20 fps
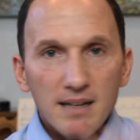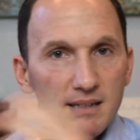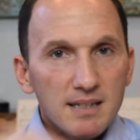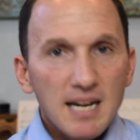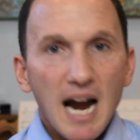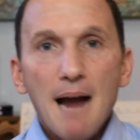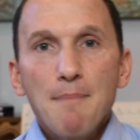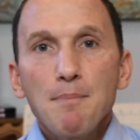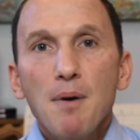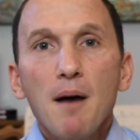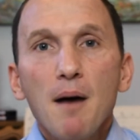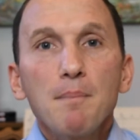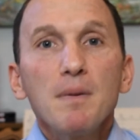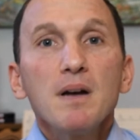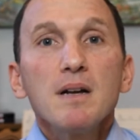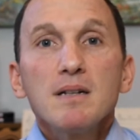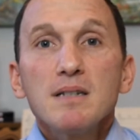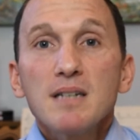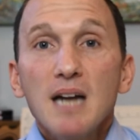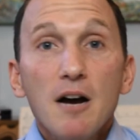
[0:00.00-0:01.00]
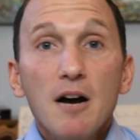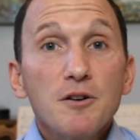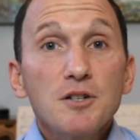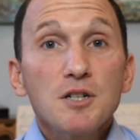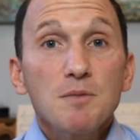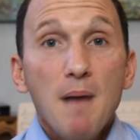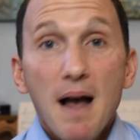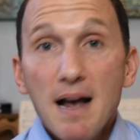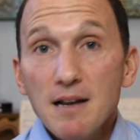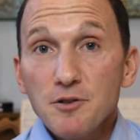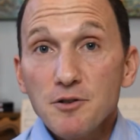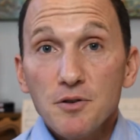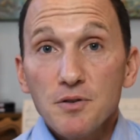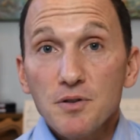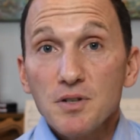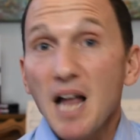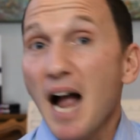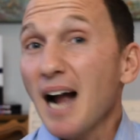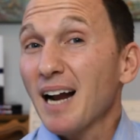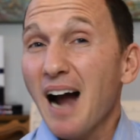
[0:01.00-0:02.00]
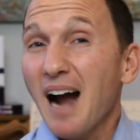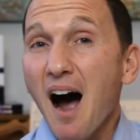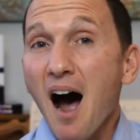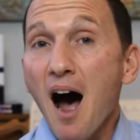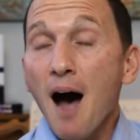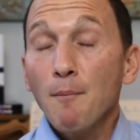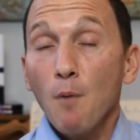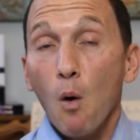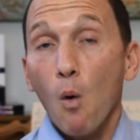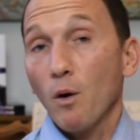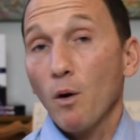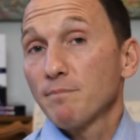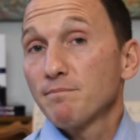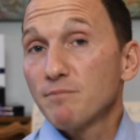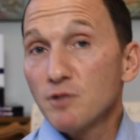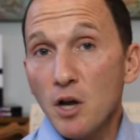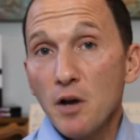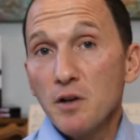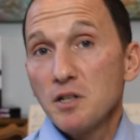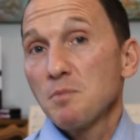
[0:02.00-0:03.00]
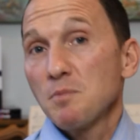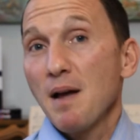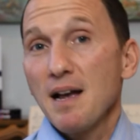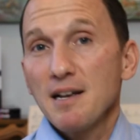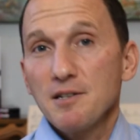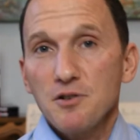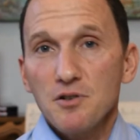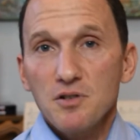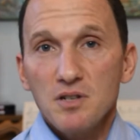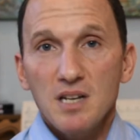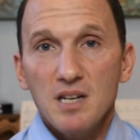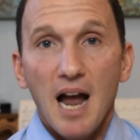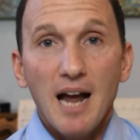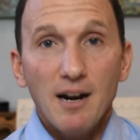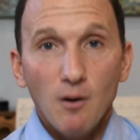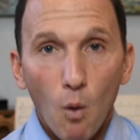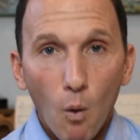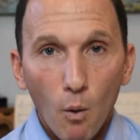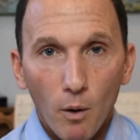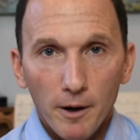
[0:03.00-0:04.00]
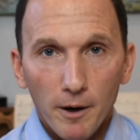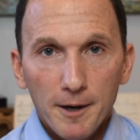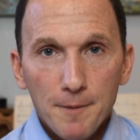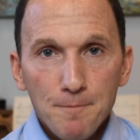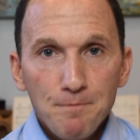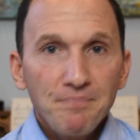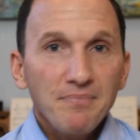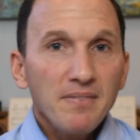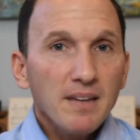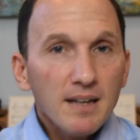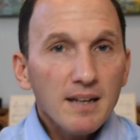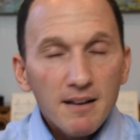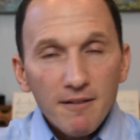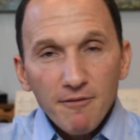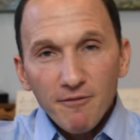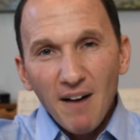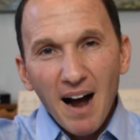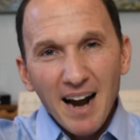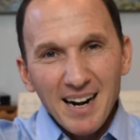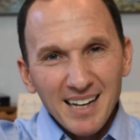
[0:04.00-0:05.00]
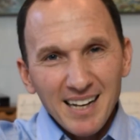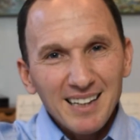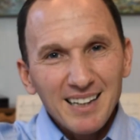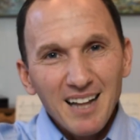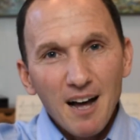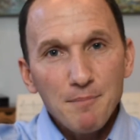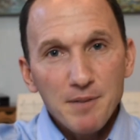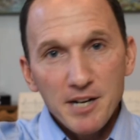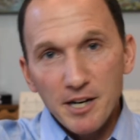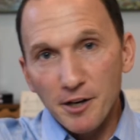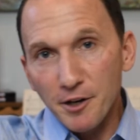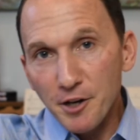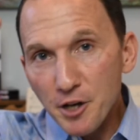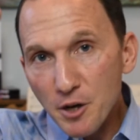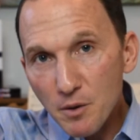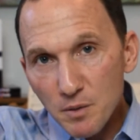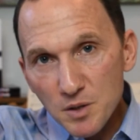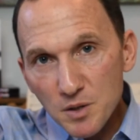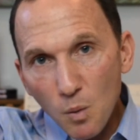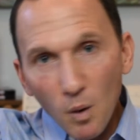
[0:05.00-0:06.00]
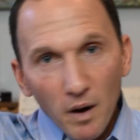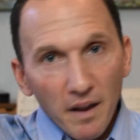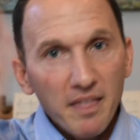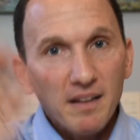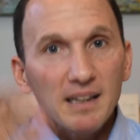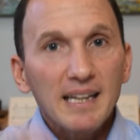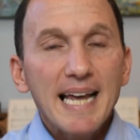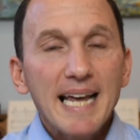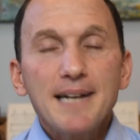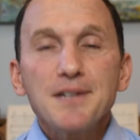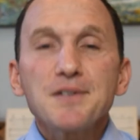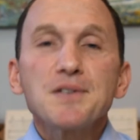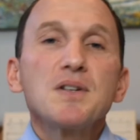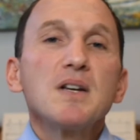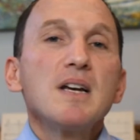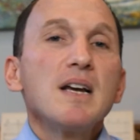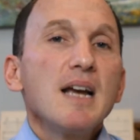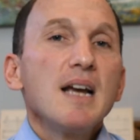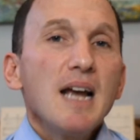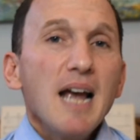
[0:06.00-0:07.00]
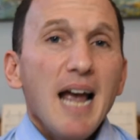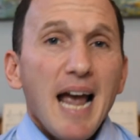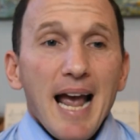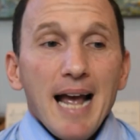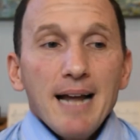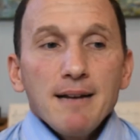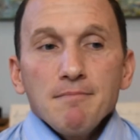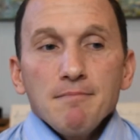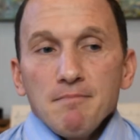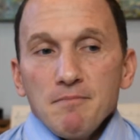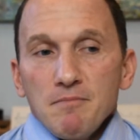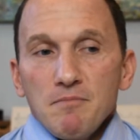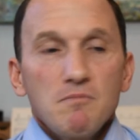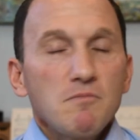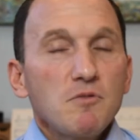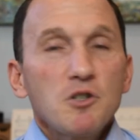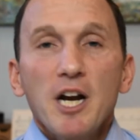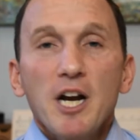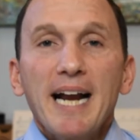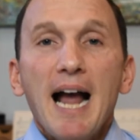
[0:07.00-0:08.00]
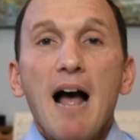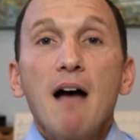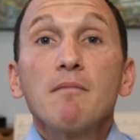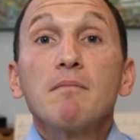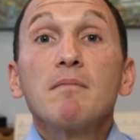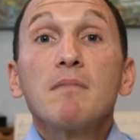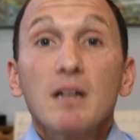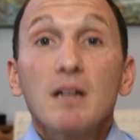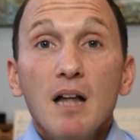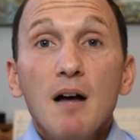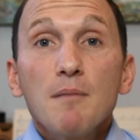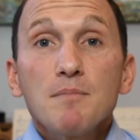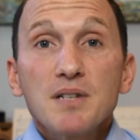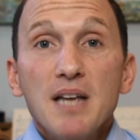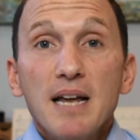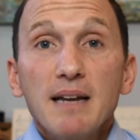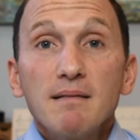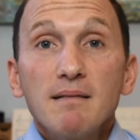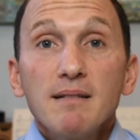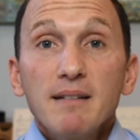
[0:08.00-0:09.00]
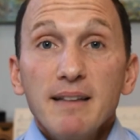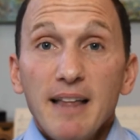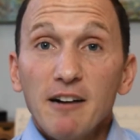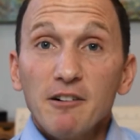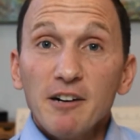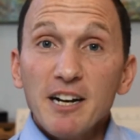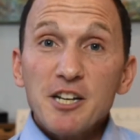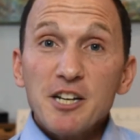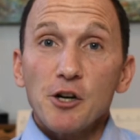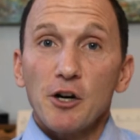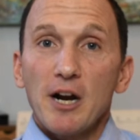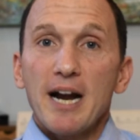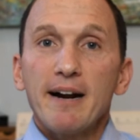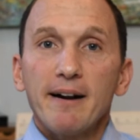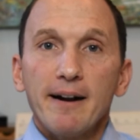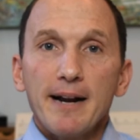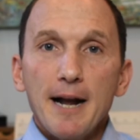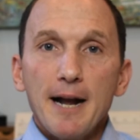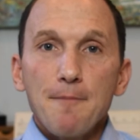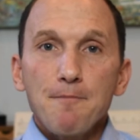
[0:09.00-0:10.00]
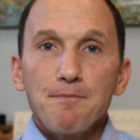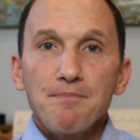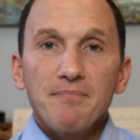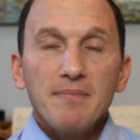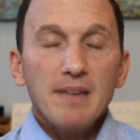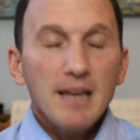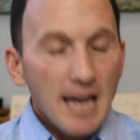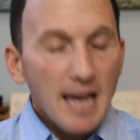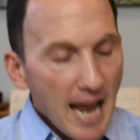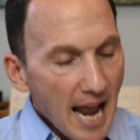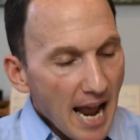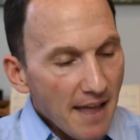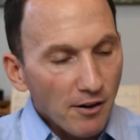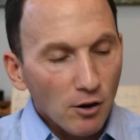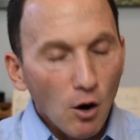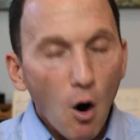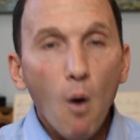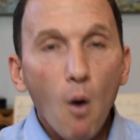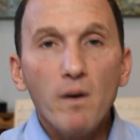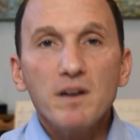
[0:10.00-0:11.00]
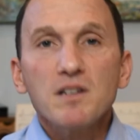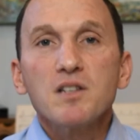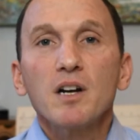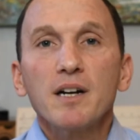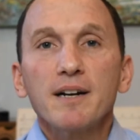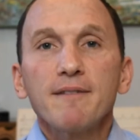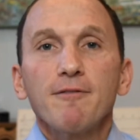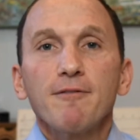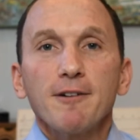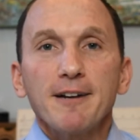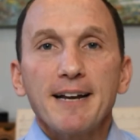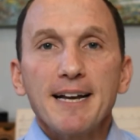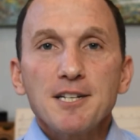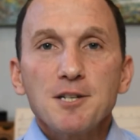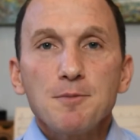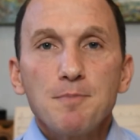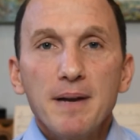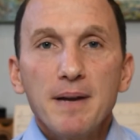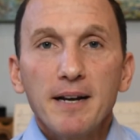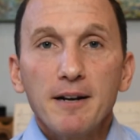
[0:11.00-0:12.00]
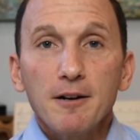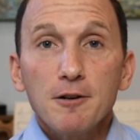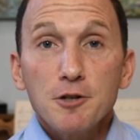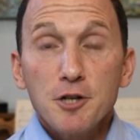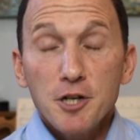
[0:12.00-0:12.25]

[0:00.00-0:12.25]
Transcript: Type up toastmasters.com or toastmasters.org. Find a club near you is one of the links, and check out clubs that are in your area. And they're always looking for guest speakers.